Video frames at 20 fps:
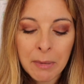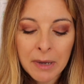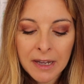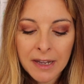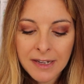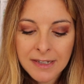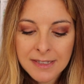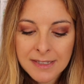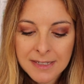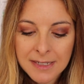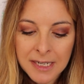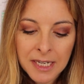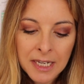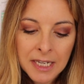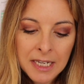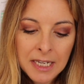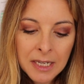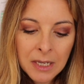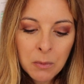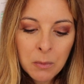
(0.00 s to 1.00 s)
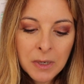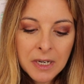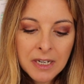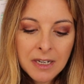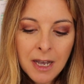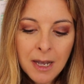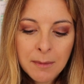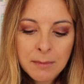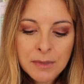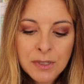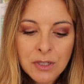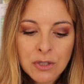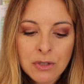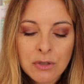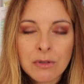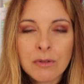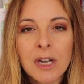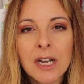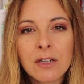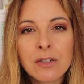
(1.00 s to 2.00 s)
But when it comes
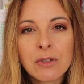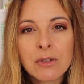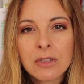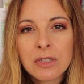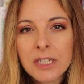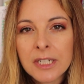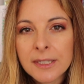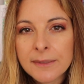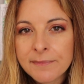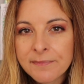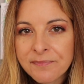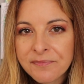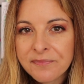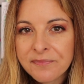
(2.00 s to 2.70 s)
to actually